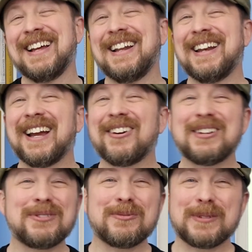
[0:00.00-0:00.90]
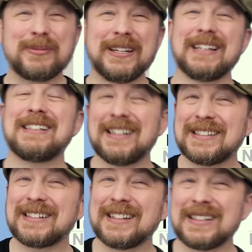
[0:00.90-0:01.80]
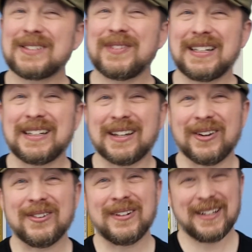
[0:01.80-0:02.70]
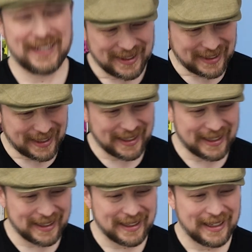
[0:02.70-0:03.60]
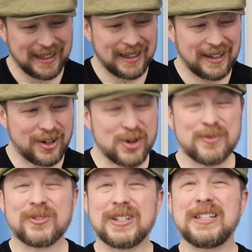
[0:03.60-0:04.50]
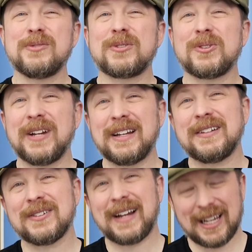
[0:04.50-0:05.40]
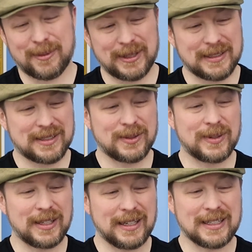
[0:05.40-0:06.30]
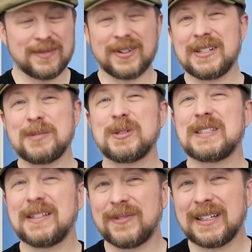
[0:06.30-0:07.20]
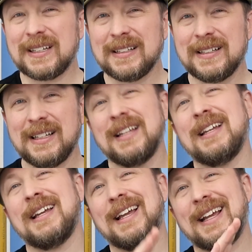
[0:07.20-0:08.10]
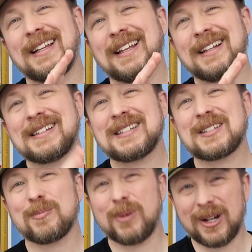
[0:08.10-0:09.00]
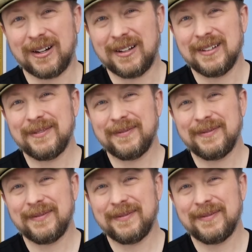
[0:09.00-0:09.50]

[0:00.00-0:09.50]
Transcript: Now, if you've been paying attention to this video, then hopefully you've created your habit so that it's very specific and that it's small.